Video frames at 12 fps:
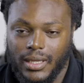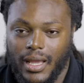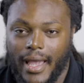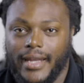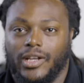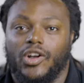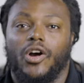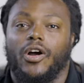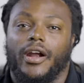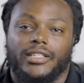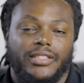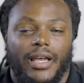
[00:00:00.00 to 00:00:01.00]
had a car,
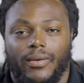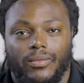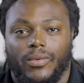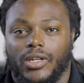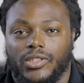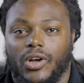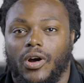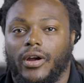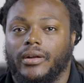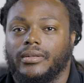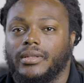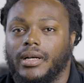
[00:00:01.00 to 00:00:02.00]
I just got one
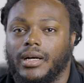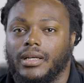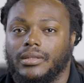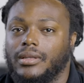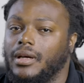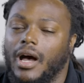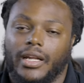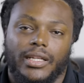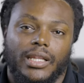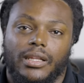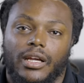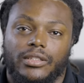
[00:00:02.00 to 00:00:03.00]
car, a Honda
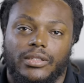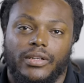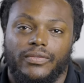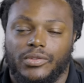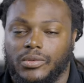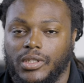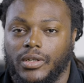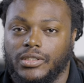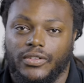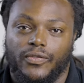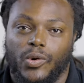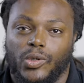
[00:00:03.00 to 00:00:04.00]
Elantra, if you know, it's
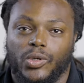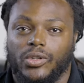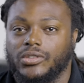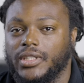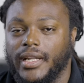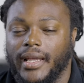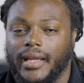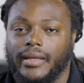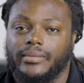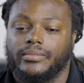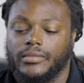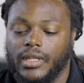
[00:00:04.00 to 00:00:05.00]
a four-door
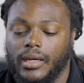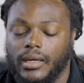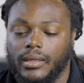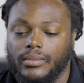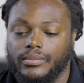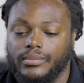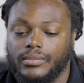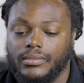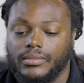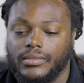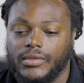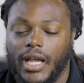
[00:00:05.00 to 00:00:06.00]
sedan. I
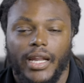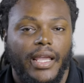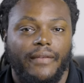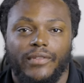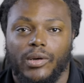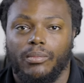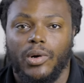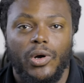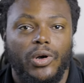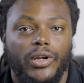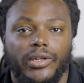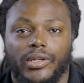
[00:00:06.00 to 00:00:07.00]
didn't have no
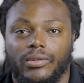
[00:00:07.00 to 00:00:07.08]
mower, no